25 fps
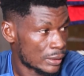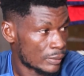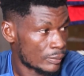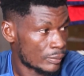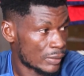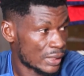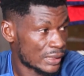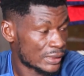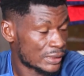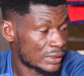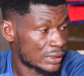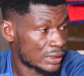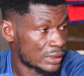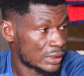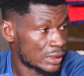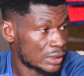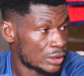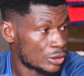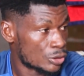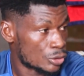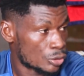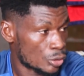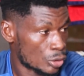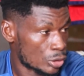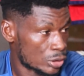but he
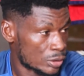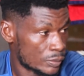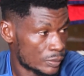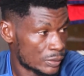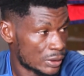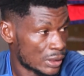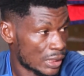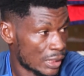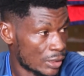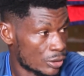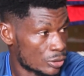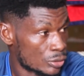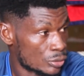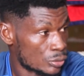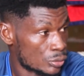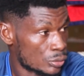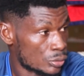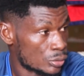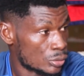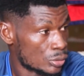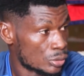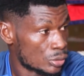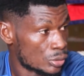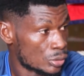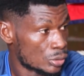taught me how to
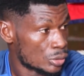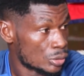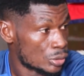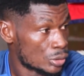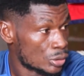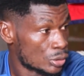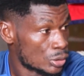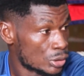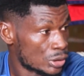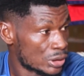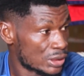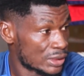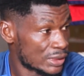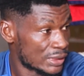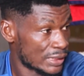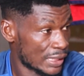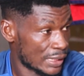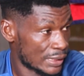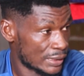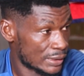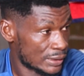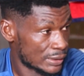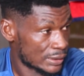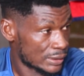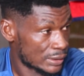
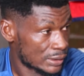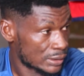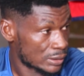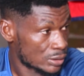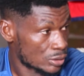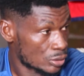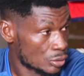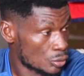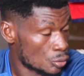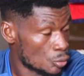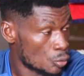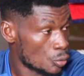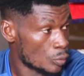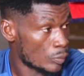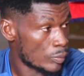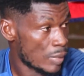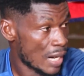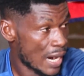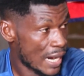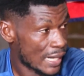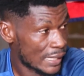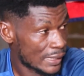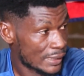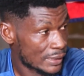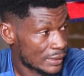stand, go
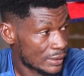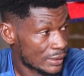back,